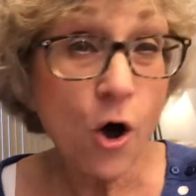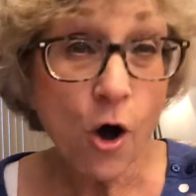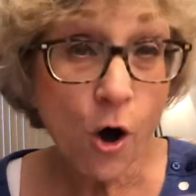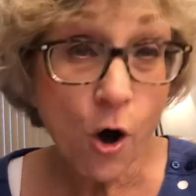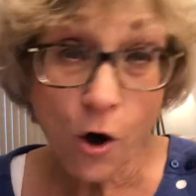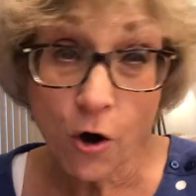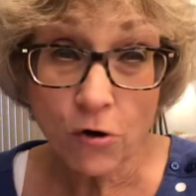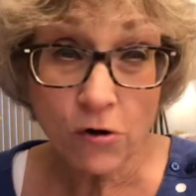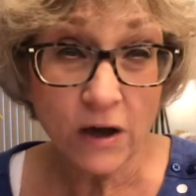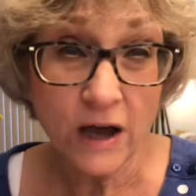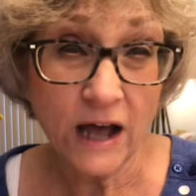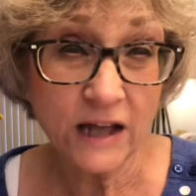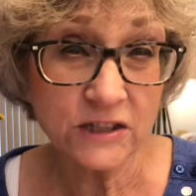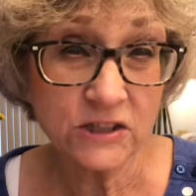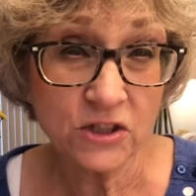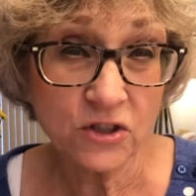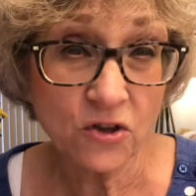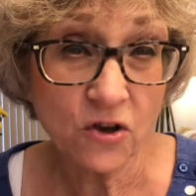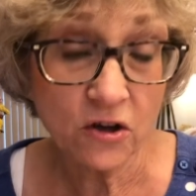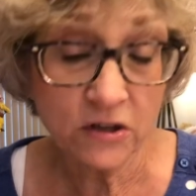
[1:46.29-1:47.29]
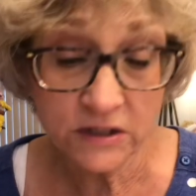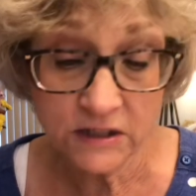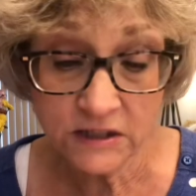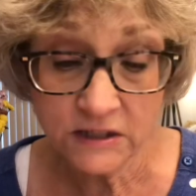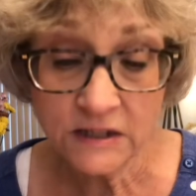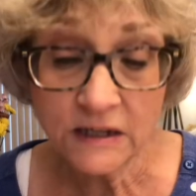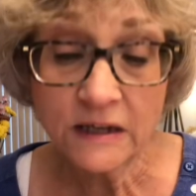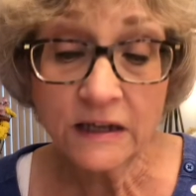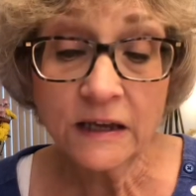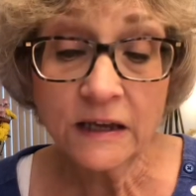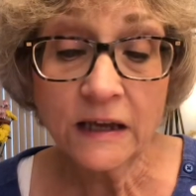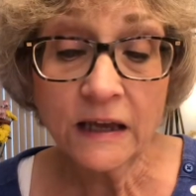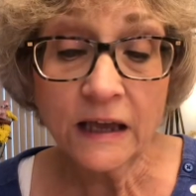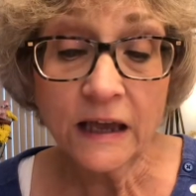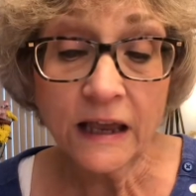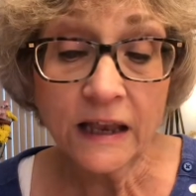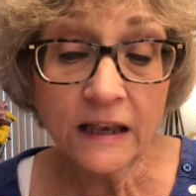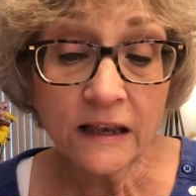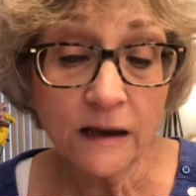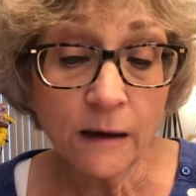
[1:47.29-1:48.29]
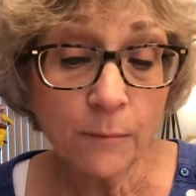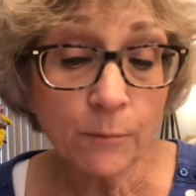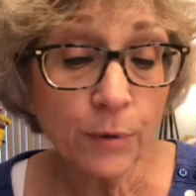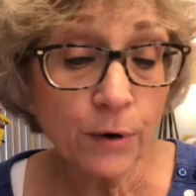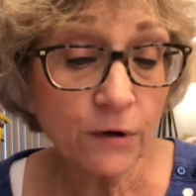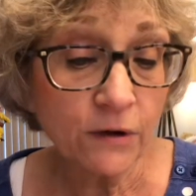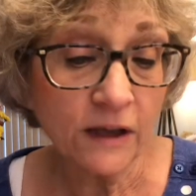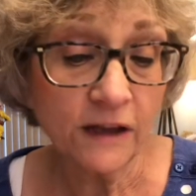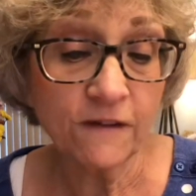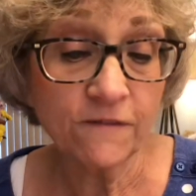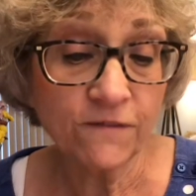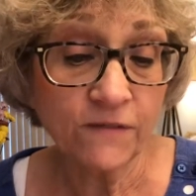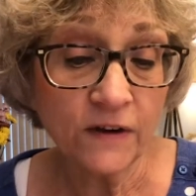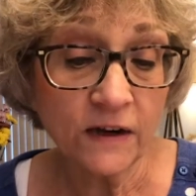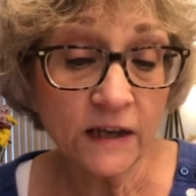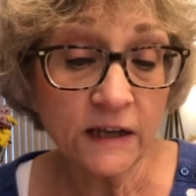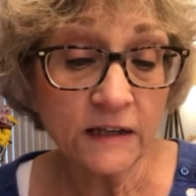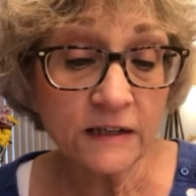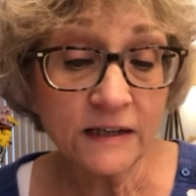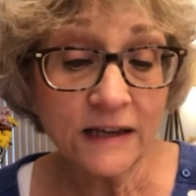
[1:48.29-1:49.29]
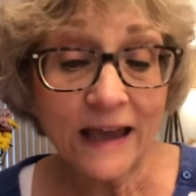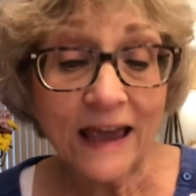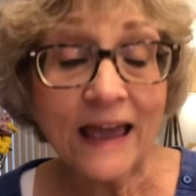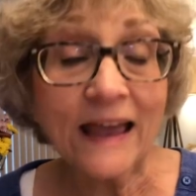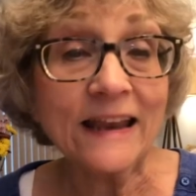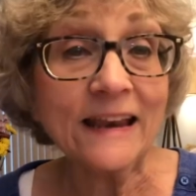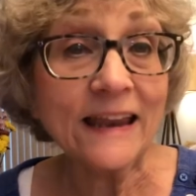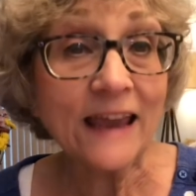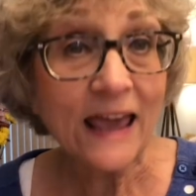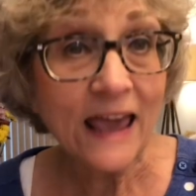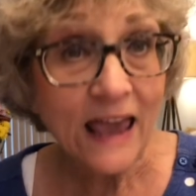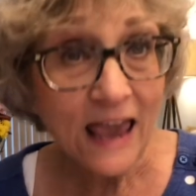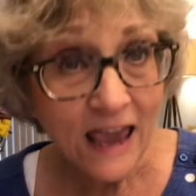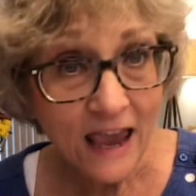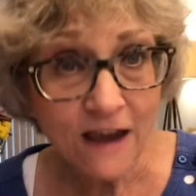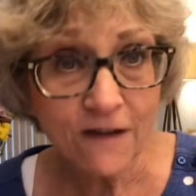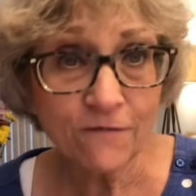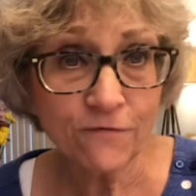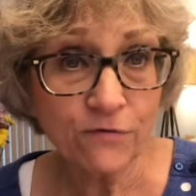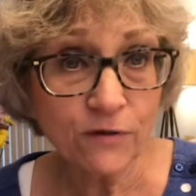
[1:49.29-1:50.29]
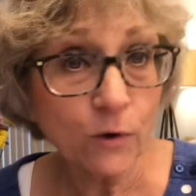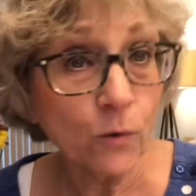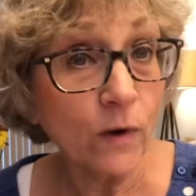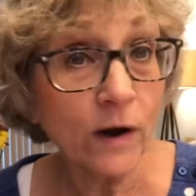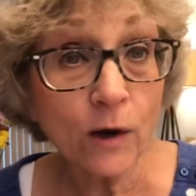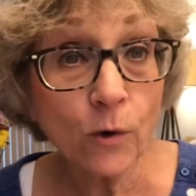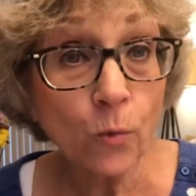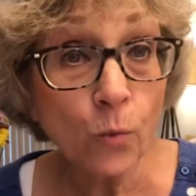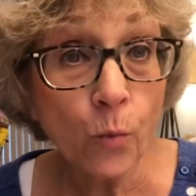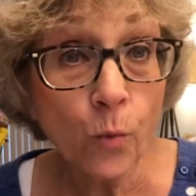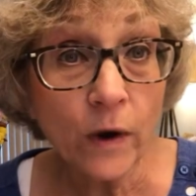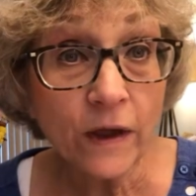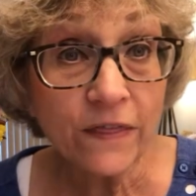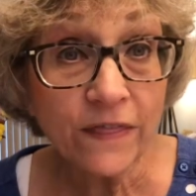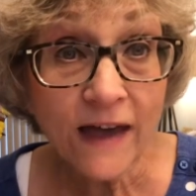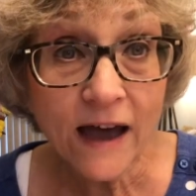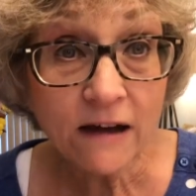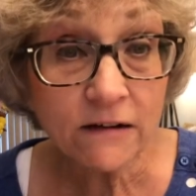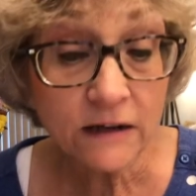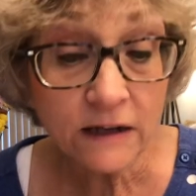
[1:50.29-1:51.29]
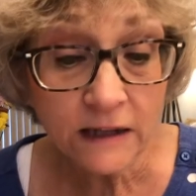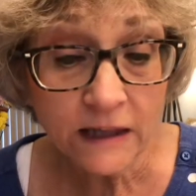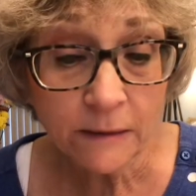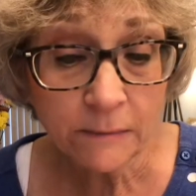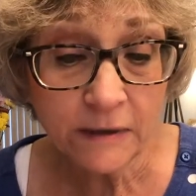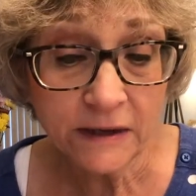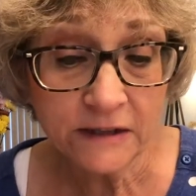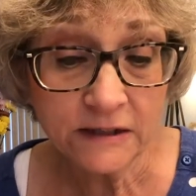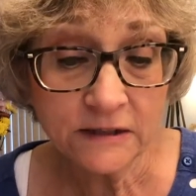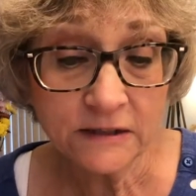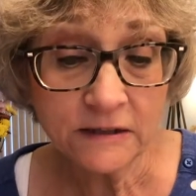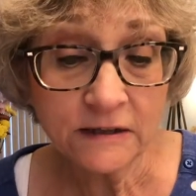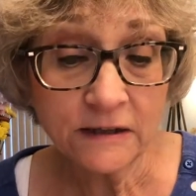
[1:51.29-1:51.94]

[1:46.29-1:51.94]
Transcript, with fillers: all God's thoughts in number infinite and everywhere without a limit